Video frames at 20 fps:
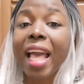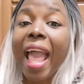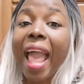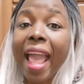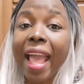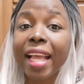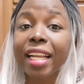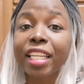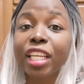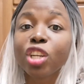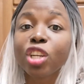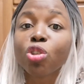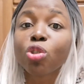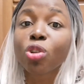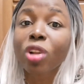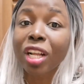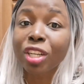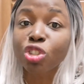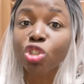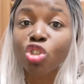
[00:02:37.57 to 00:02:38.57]
and it will
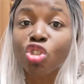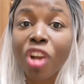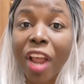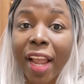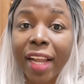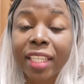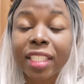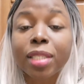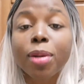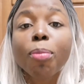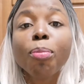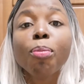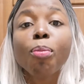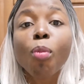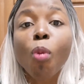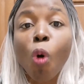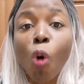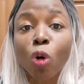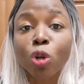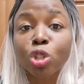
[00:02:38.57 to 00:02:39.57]
attract
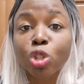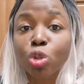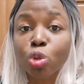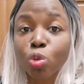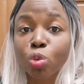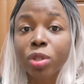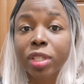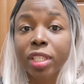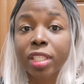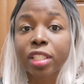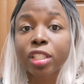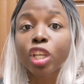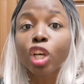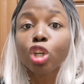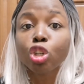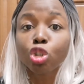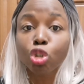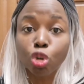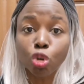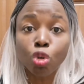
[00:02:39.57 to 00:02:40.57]
more students
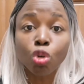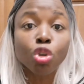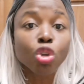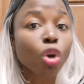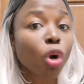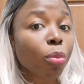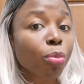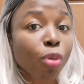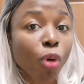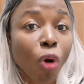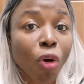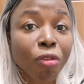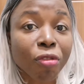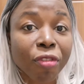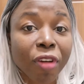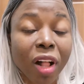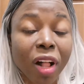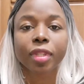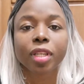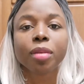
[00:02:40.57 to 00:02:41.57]
to your
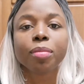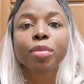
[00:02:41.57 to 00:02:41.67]
profile,